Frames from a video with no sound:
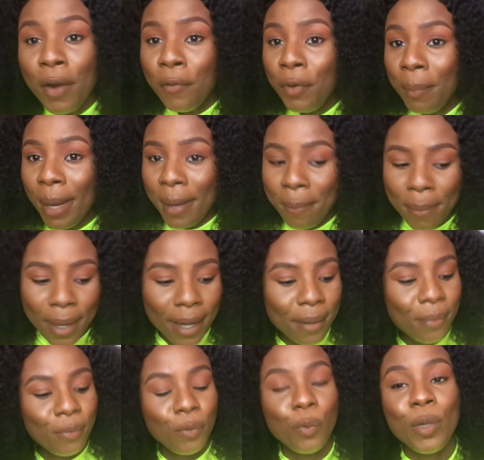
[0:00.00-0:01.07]
remember
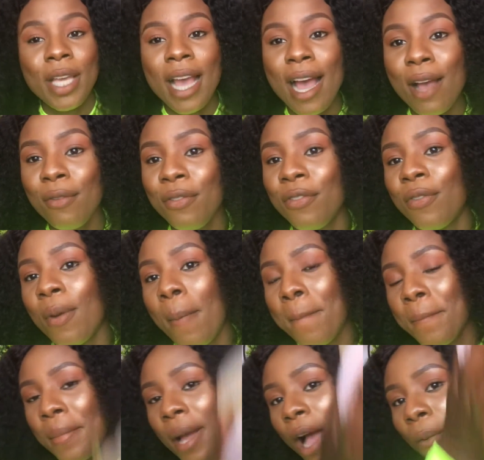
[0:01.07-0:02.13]
we have
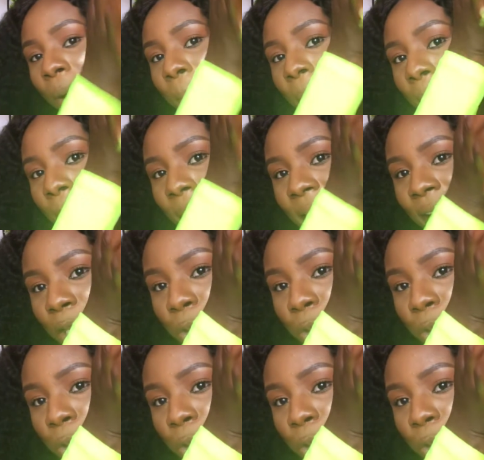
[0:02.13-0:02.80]
our papaya